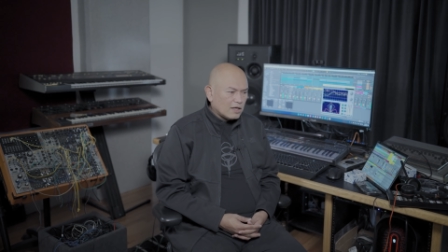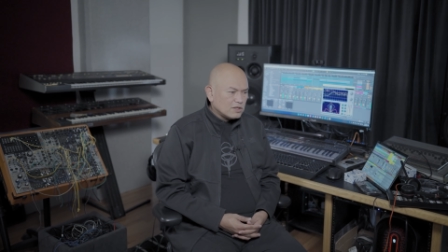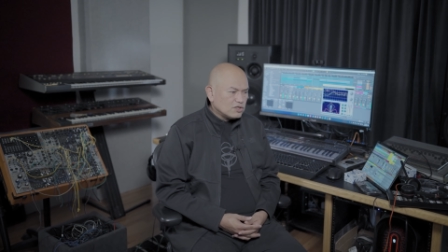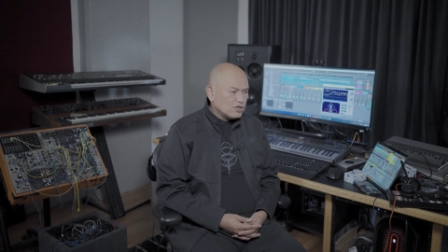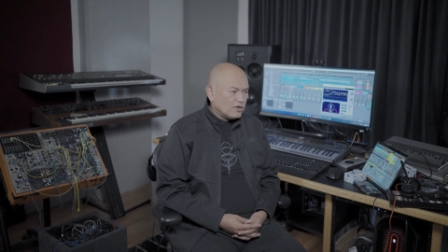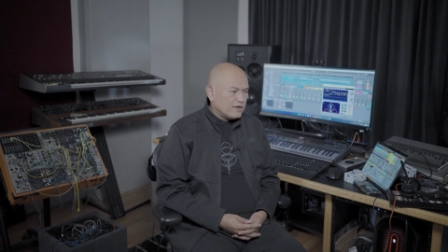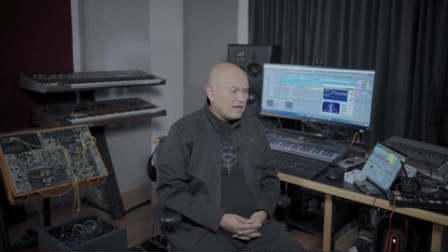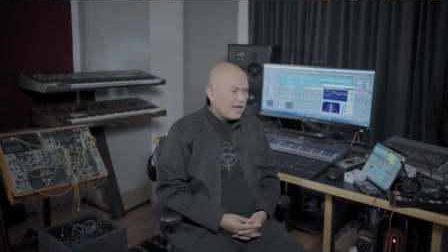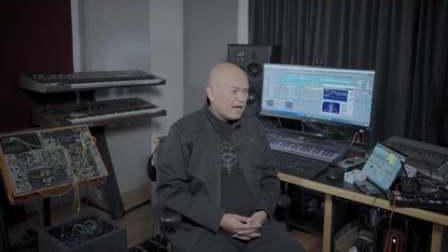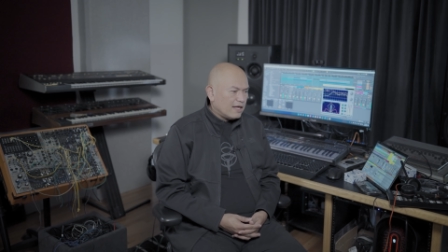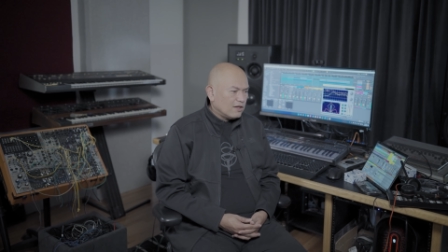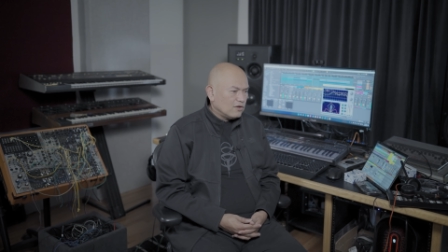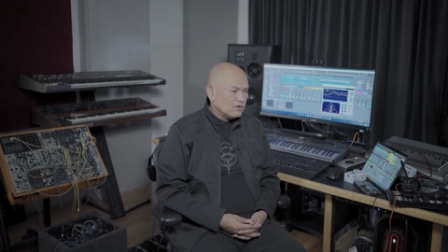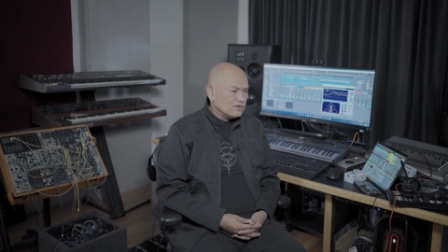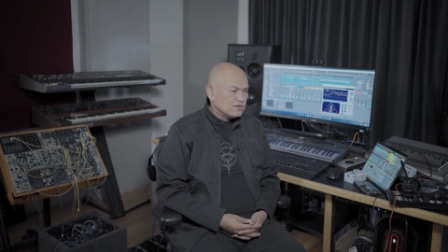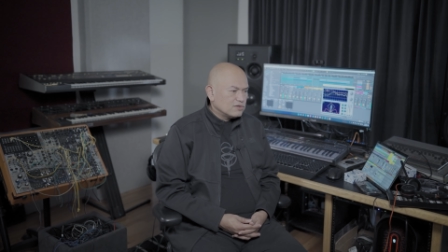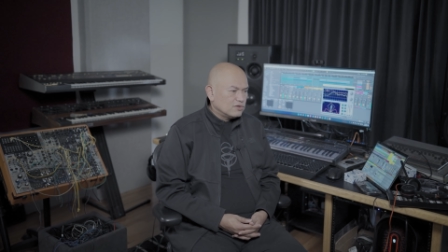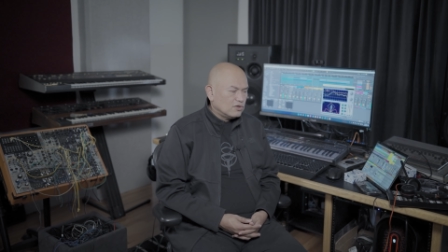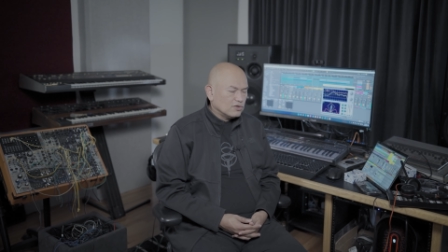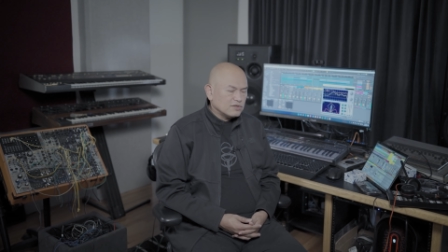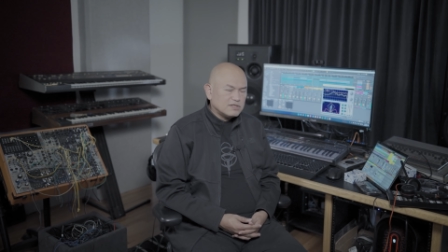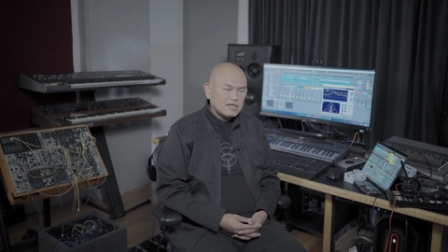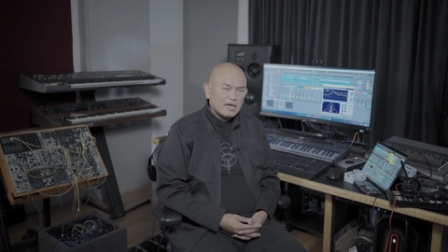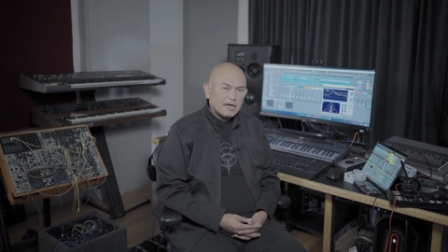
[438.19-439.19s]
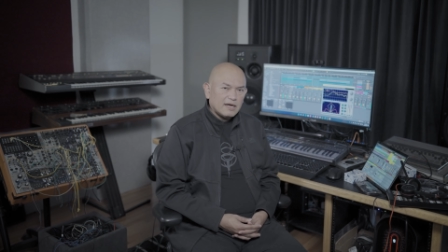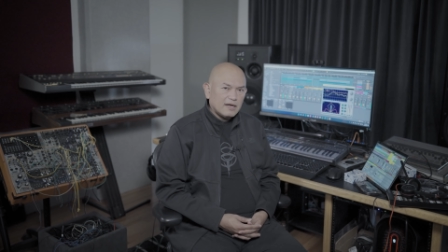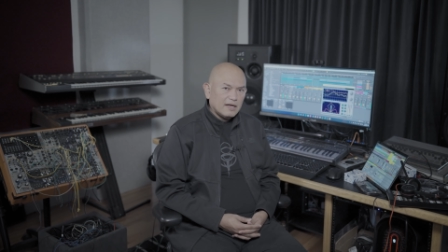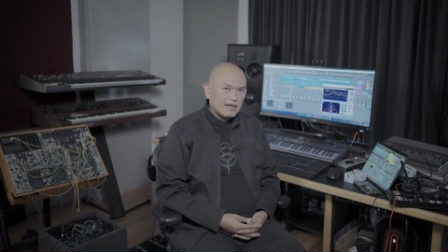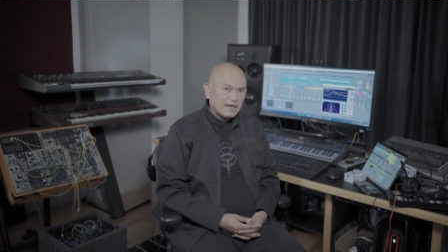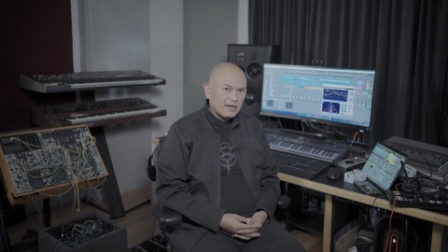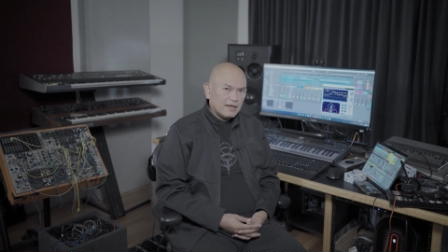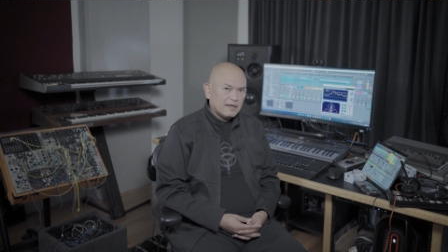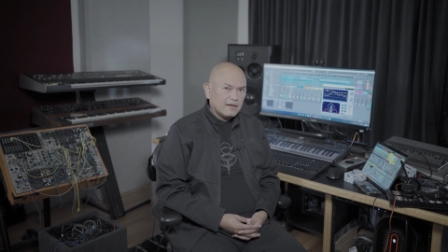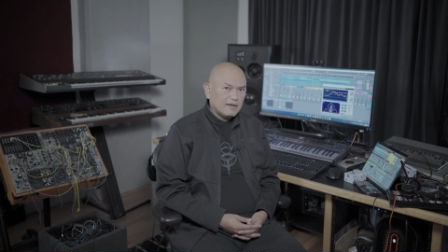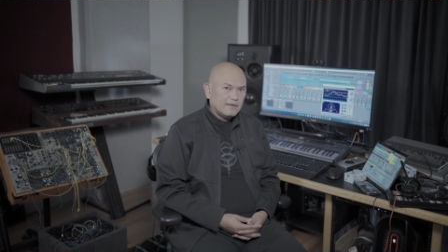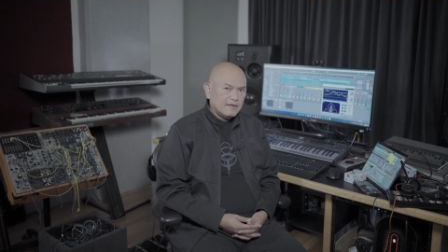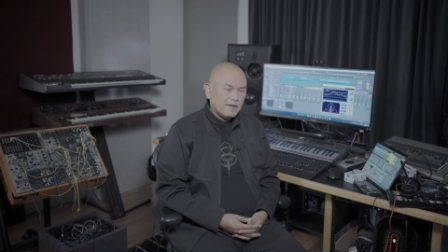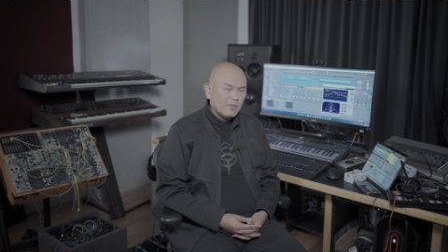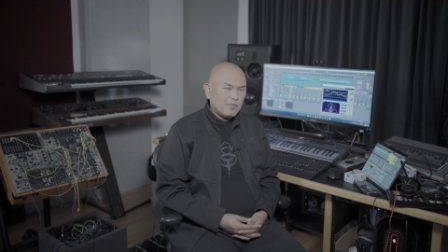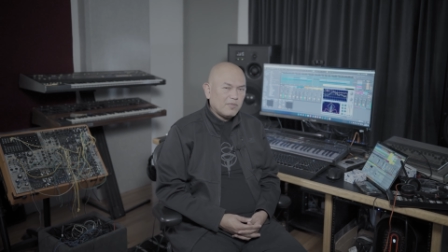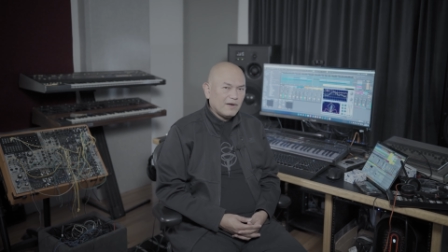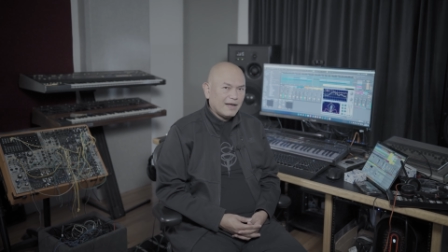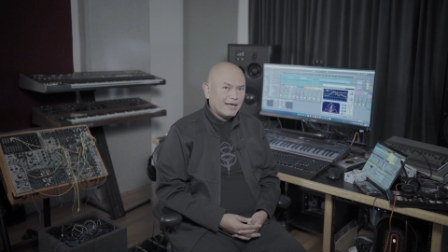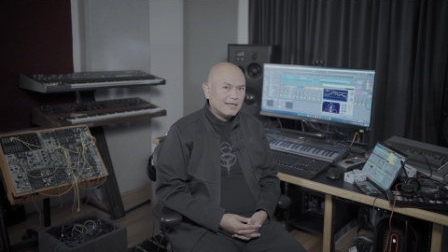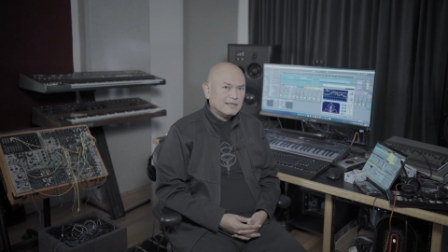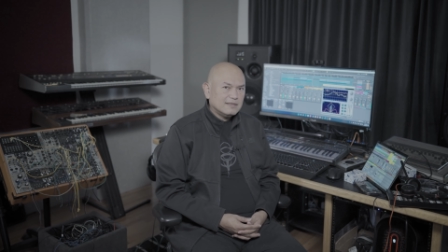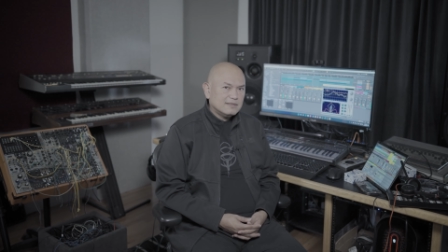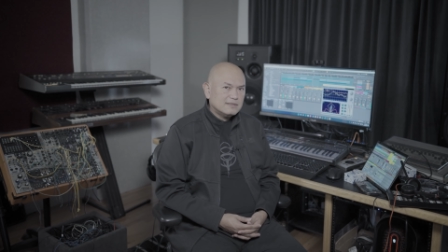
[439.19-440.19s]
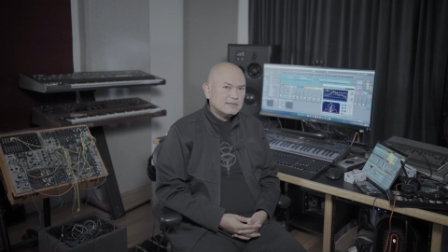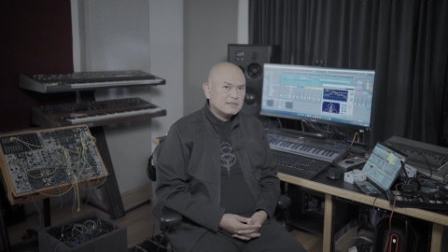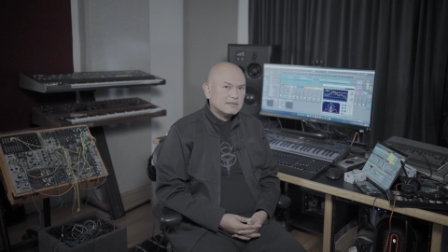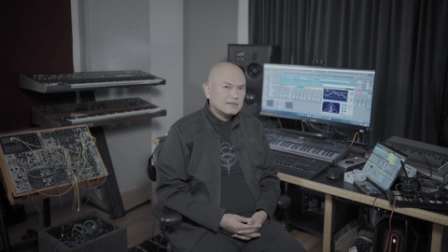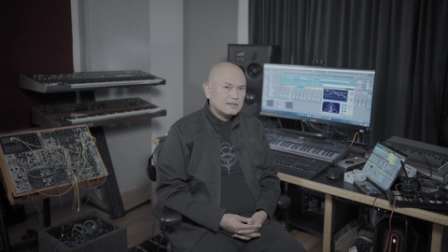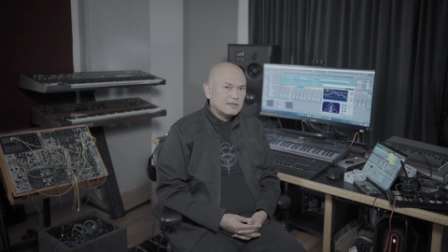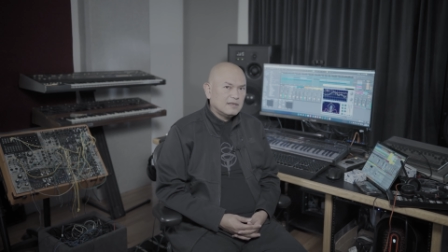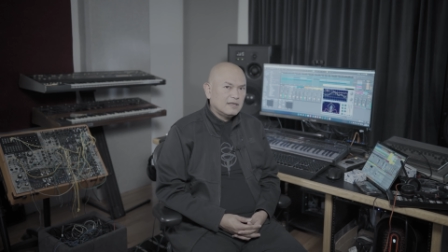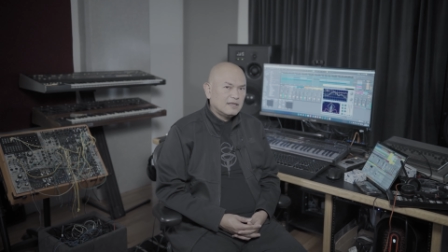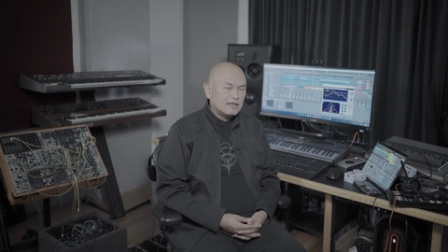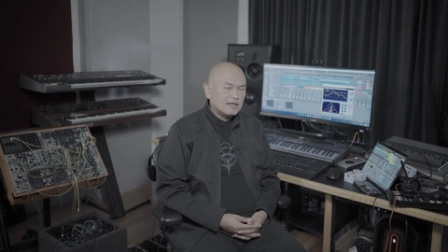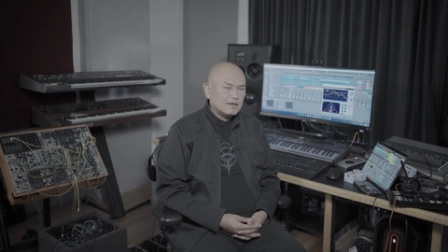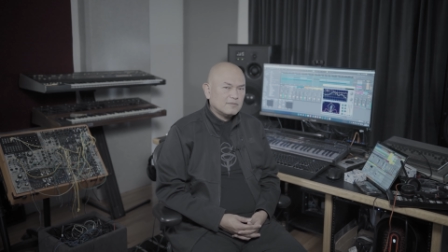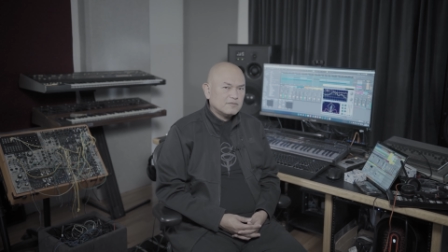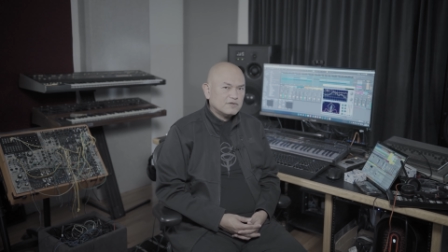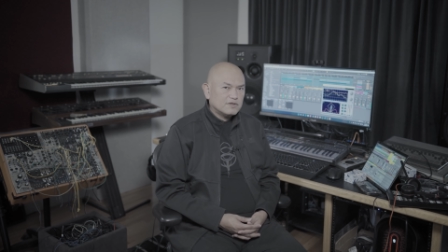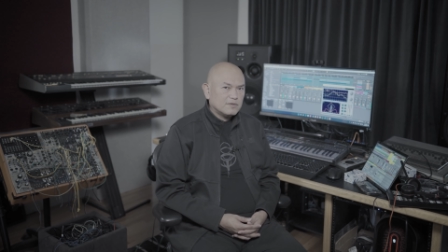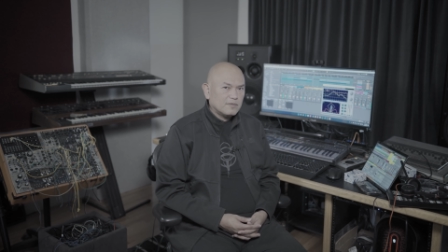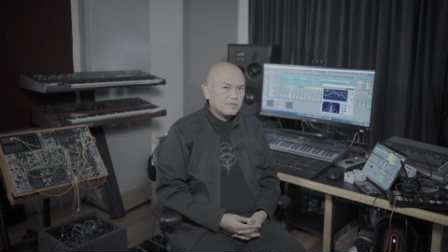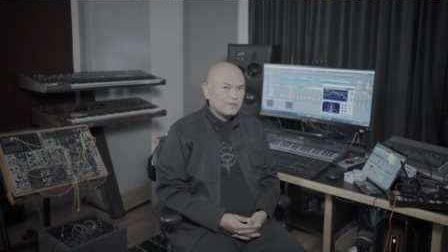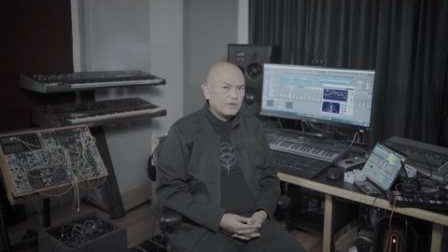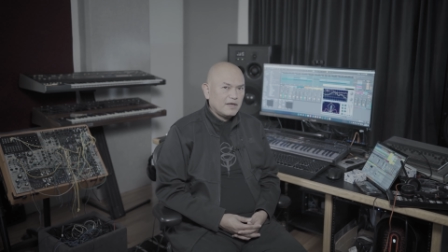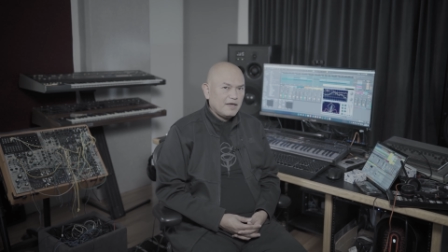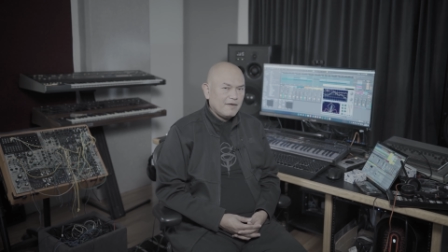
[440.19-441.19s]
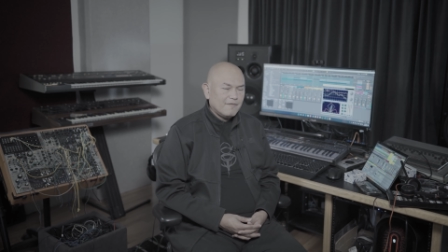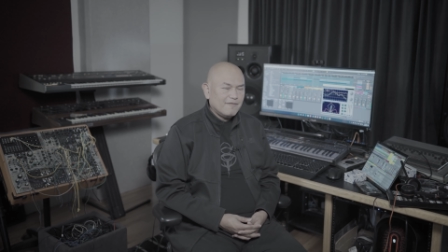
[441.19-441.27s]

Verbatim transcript: so yeah, those those are like the plans in terms of